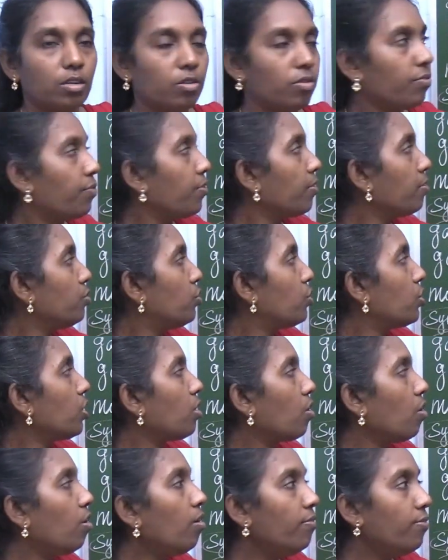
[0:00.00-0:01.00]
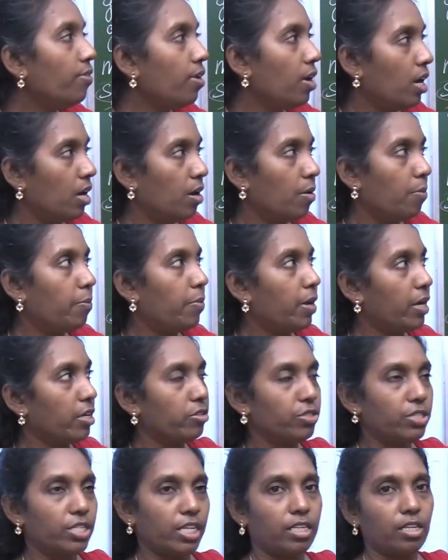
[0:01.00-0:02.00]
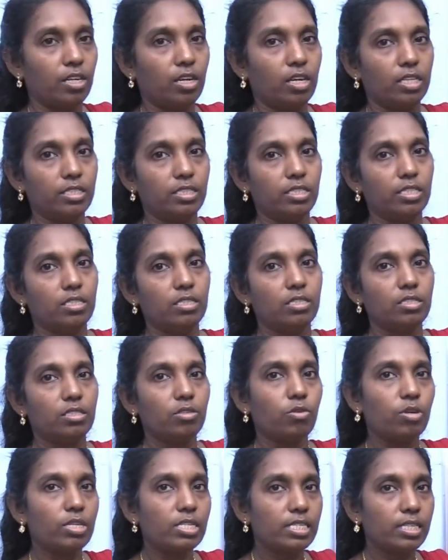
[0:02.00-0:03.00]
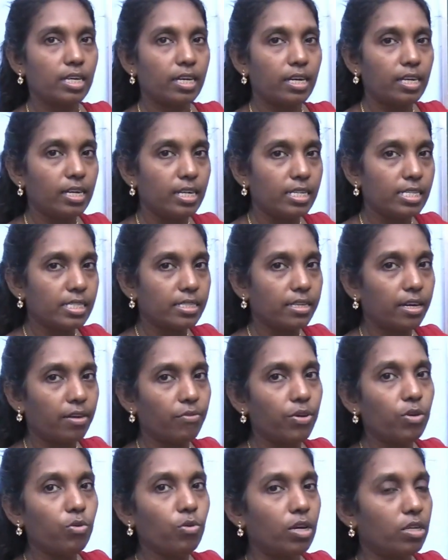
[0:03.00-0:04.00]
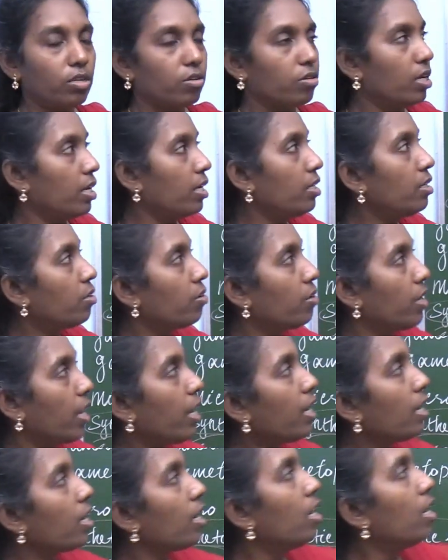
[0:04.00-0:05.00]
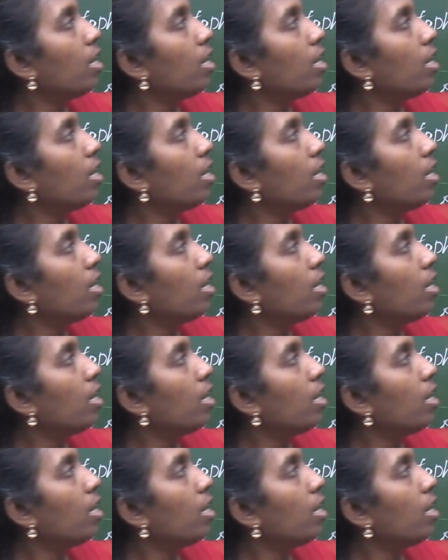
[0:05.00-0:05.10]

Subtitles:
future of biotechnology. So, once again let us review what you learned today.